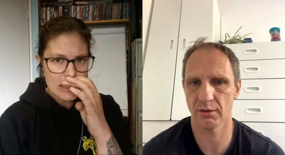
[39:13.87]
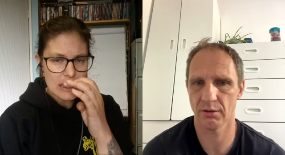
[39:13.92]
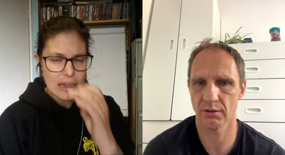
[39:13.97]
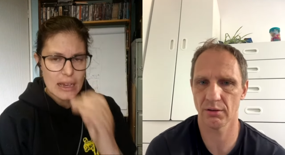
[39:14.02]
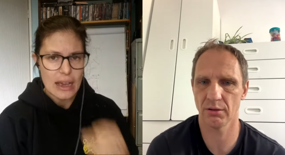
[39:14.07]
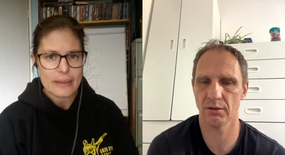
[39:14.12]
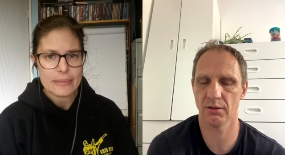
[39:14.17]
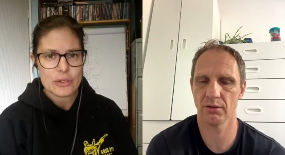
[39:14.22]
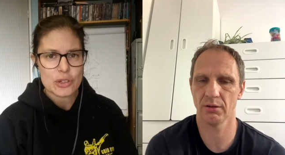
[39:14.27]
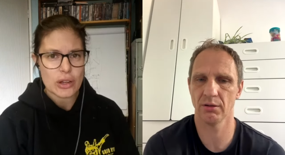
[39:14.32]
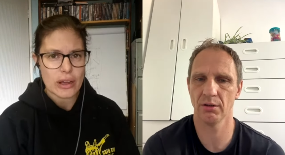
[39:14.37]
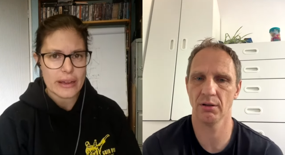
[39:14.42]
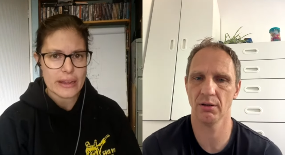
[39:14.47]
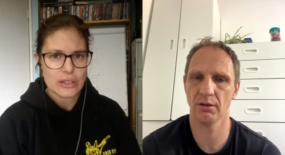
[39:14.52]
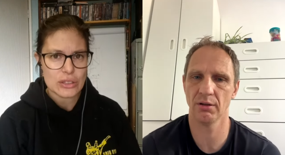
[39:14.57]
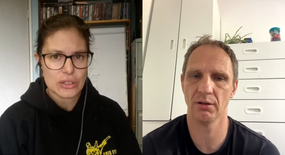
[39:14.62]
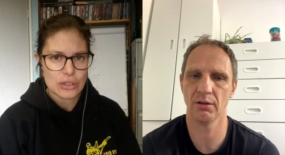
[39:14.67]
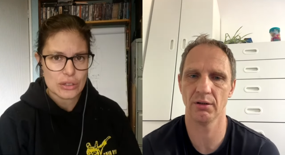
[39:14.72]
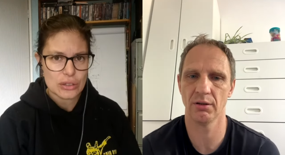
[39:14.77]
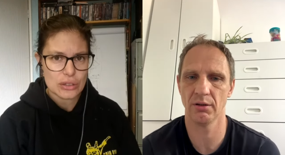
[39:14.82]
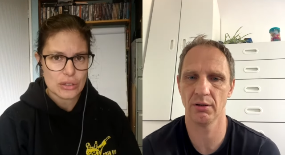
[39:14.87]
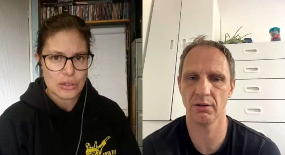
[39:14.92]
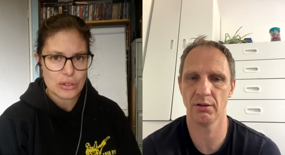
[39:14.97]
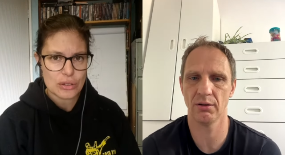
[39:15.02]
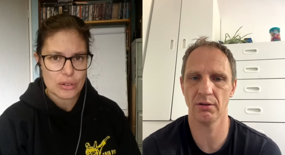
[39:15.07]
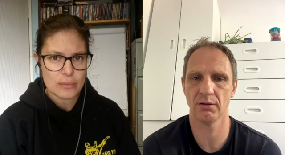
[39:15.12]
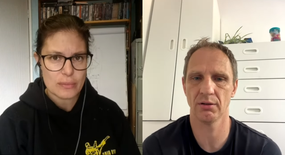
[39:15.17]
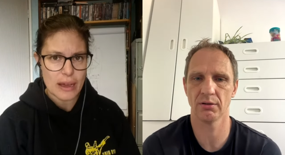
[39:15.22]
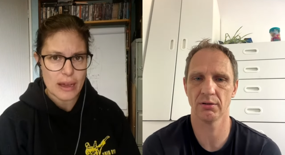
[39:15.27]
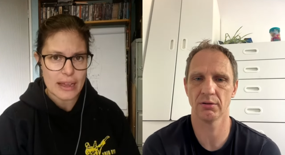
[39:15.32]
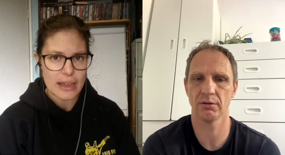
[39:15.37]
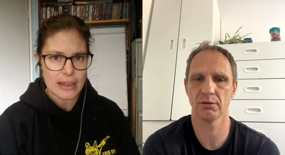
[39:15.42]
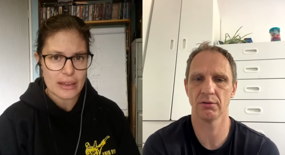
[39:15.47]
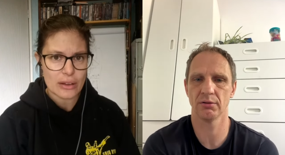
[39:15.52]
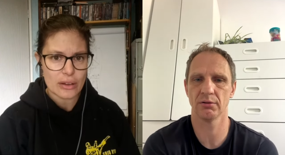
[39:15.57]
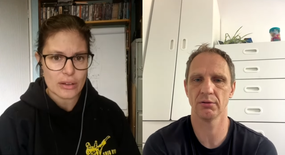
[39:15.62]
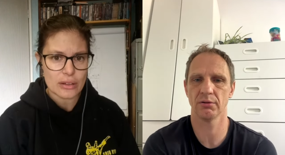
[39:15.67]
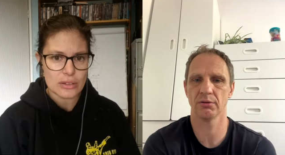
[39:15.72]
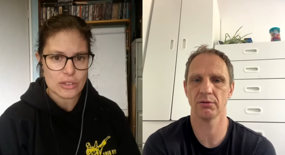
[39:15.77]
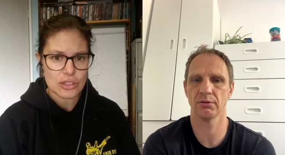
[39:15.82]
Speaker 1: I'm trying to through my
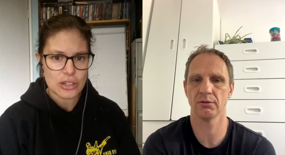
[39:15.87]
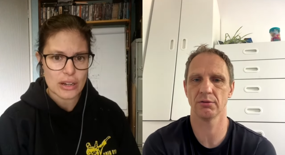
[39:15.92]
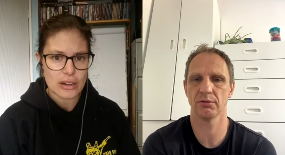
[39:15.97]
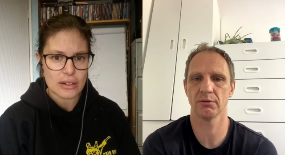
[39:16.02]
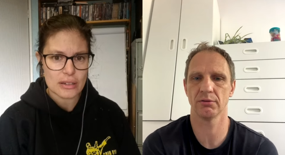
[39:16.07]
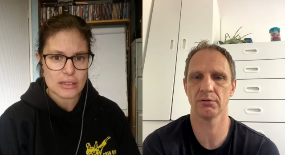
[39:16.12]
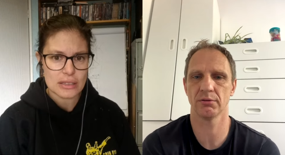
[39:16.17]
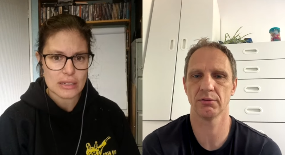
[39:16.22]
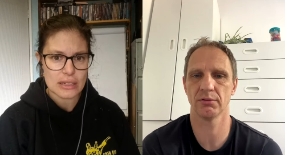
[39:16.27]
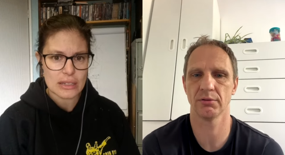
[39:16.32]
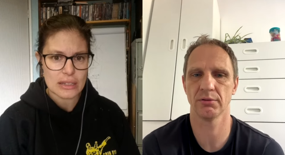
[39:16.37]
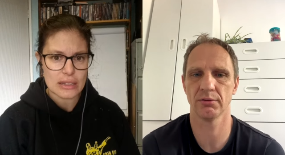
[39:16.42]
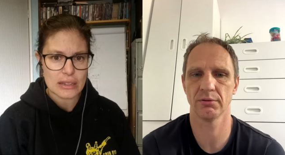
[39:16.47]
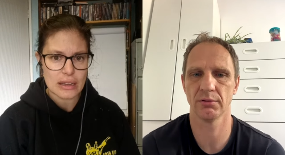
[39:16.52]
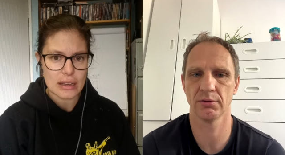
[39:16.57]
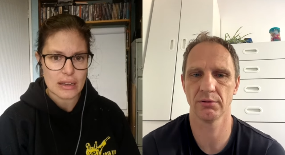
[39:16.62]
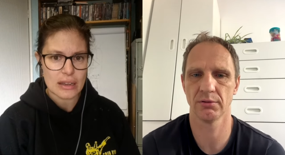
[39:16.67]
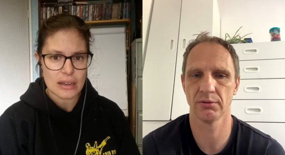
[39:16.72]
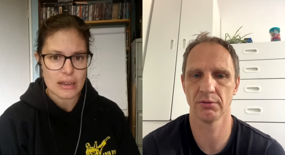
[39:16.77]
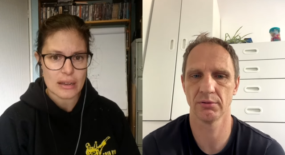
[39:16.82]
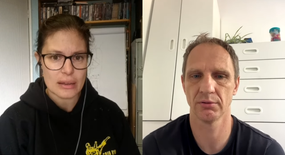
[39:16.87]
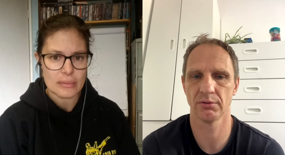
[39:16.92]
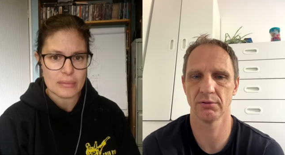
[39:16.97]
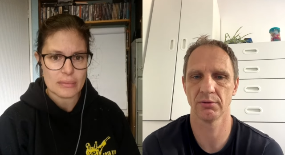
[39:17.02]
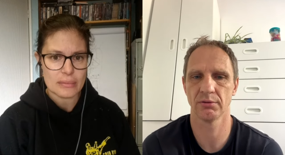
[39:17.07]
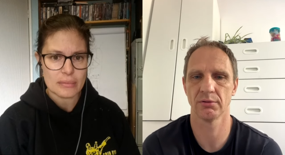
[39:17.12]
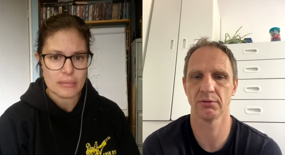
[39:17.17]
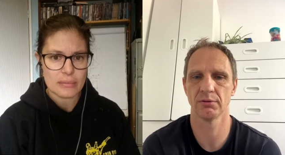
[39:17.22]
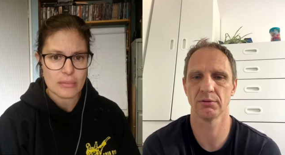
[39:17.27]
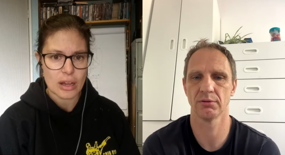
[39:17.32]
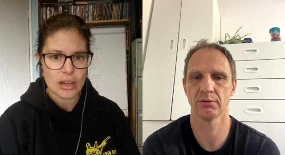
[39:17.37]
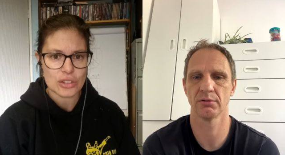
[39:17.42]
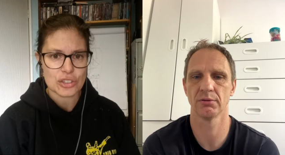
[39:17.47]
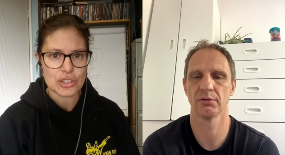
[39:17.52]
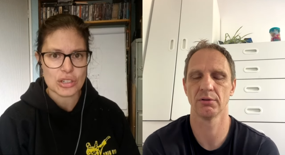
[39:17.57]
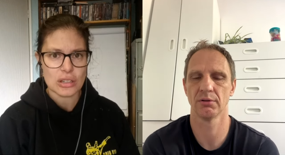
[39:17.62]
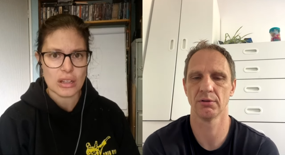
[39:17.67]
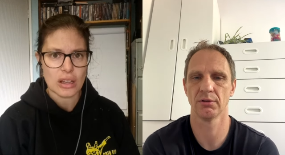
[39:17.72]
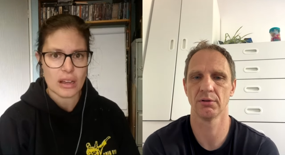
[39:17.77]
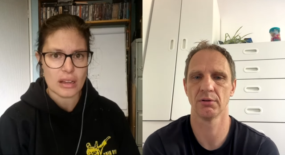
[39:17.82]
own charity, um,
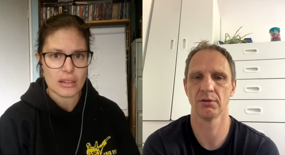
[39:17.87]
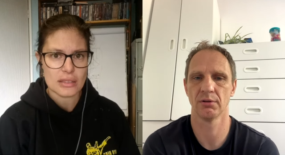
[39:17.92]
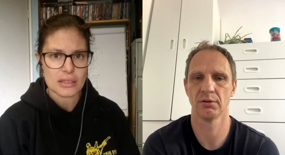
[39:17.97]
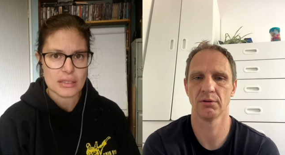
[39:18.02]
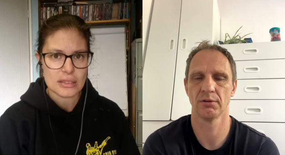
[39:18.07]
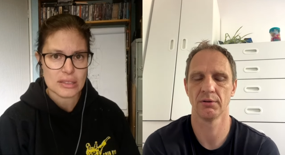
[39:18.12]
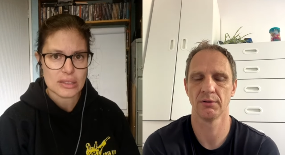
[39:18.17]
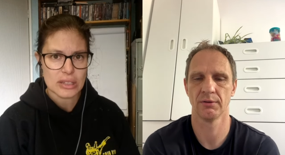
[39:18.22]
martial arts.